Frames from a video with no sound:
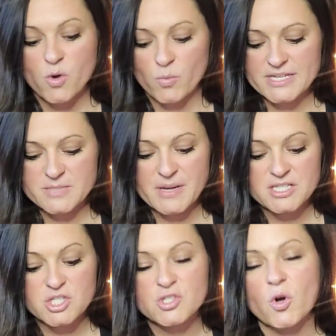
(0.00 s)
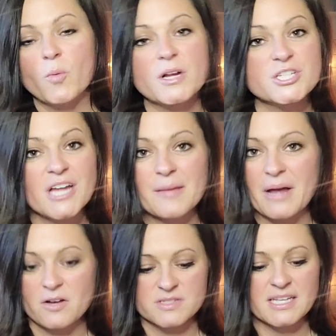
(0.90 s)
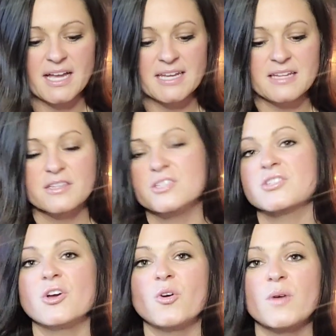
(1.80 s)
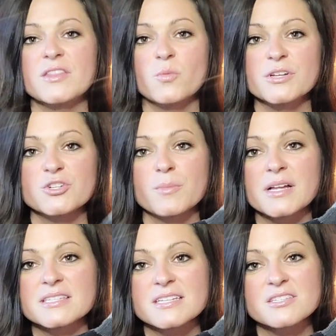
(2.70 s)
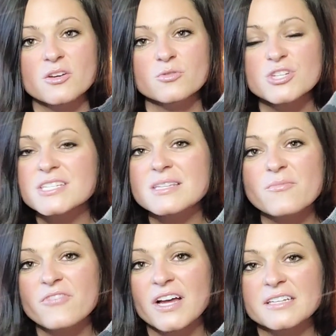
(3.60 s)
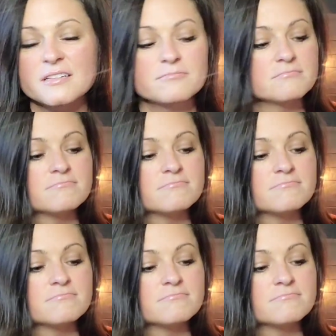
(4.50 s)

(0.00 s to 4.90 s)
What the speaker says: We spend so much time outside in the snow in the winter months, and so just some fun,